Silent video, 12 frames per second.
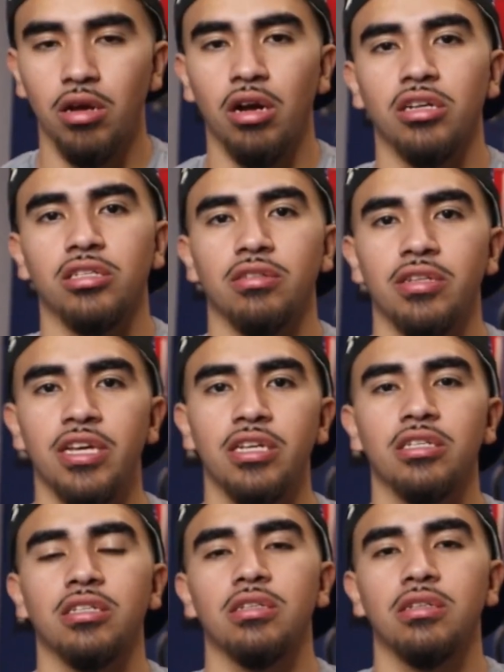Alright, so
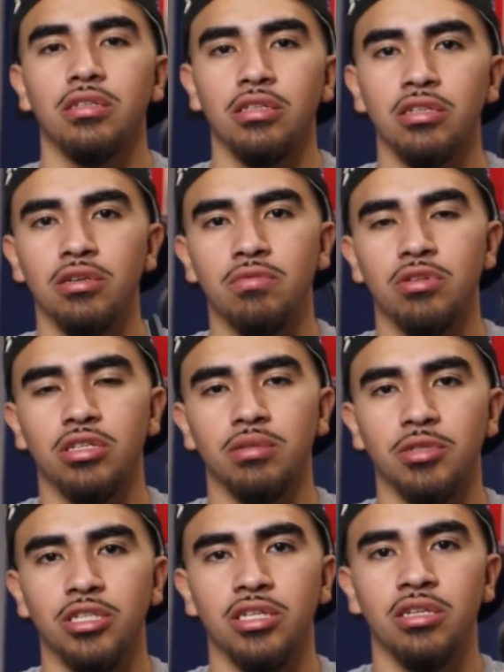next, you're going to want
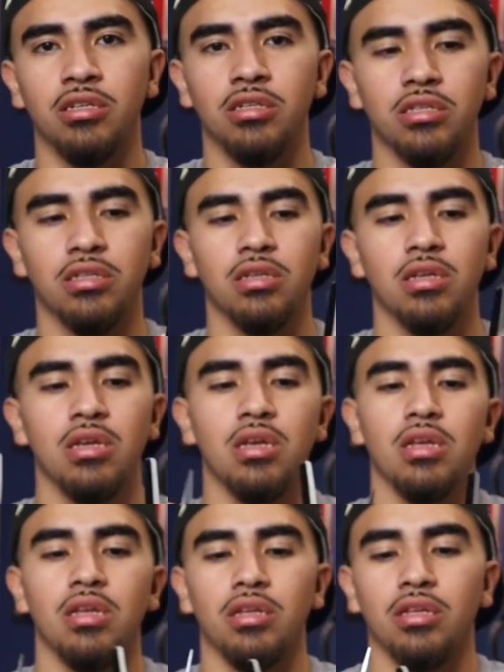some shears.
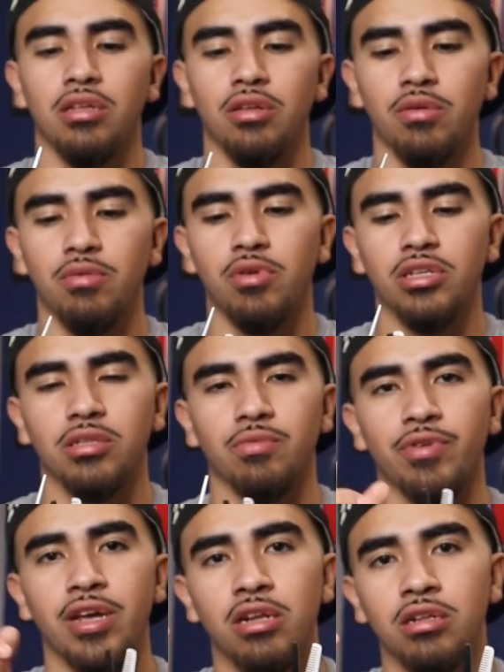You're going to want some
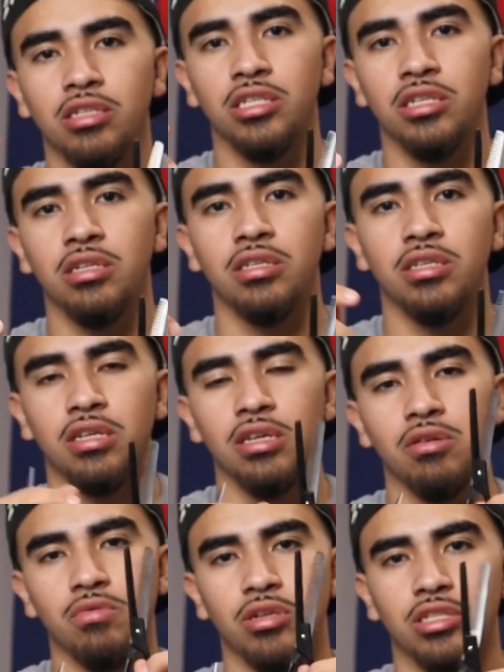regular shears, and you're
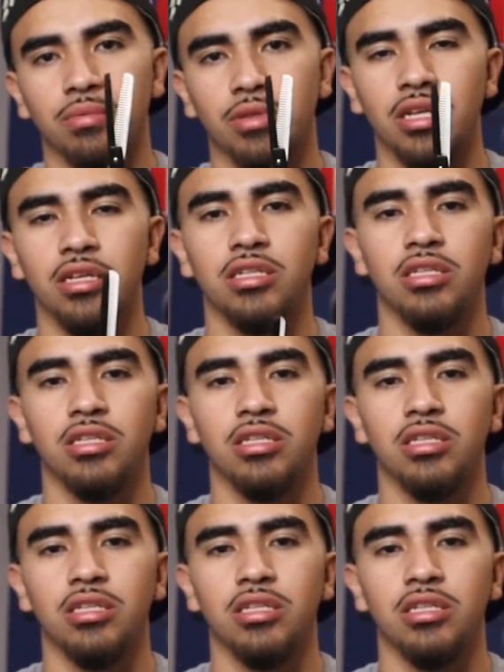going to want some thinner